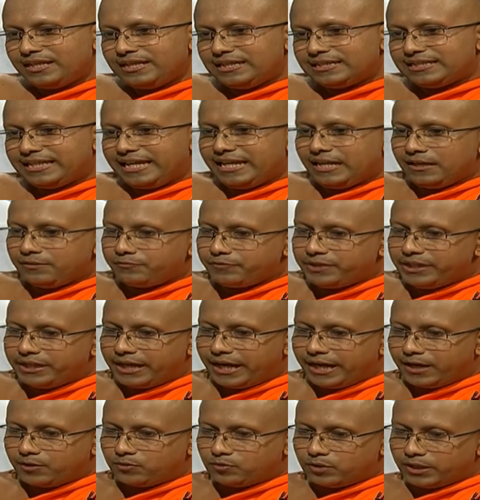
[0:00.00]
Then we
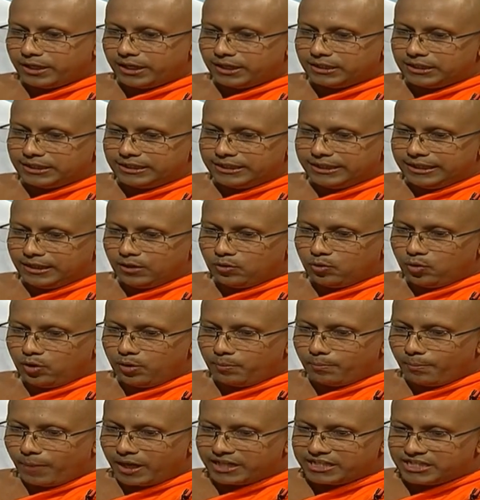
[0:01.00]
have another thing
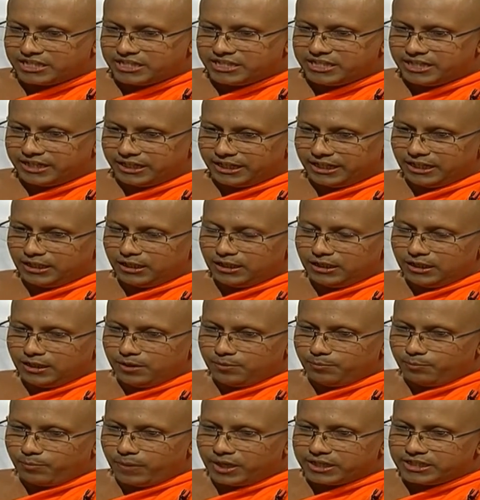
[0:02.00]
called machari.
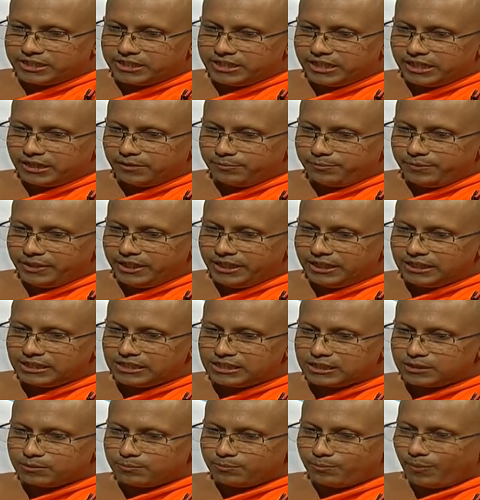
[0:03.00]
Machari
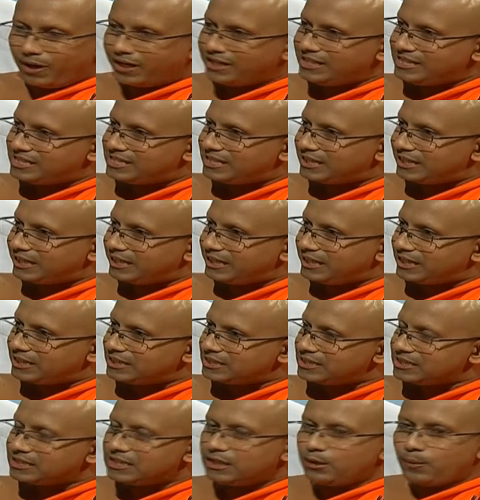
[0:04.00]
means
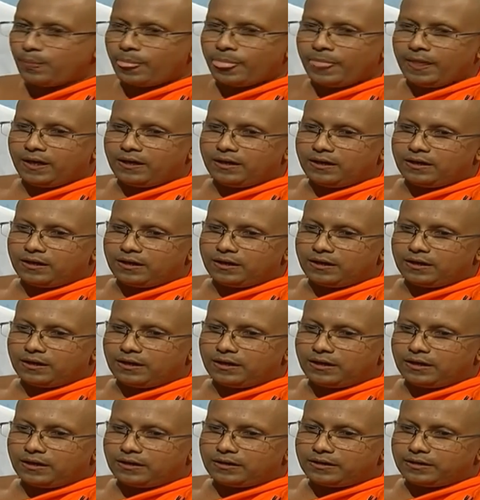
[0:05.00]
miserliness.
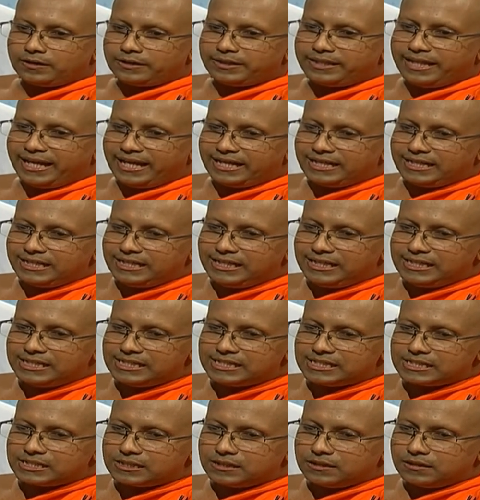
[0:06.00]
That
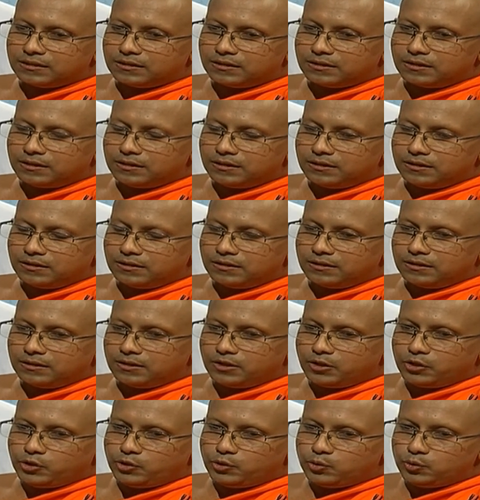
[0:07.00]
is
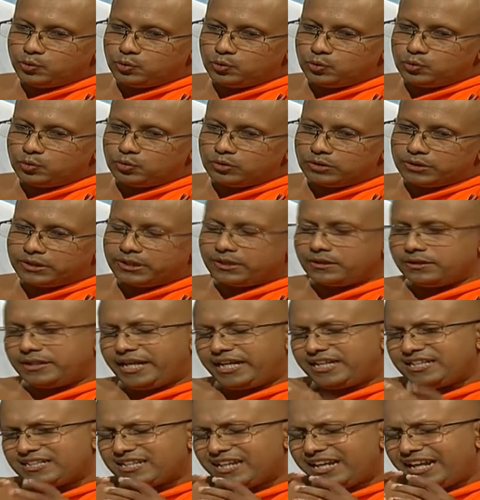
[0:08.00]

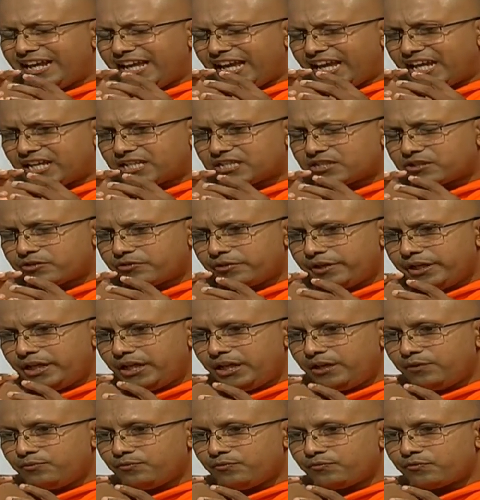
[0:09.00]
an
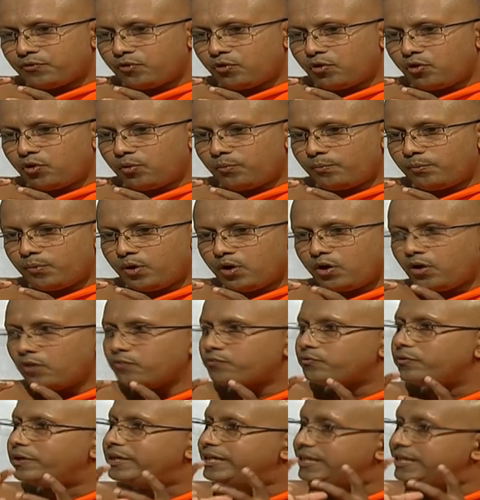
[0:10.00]
extreme form of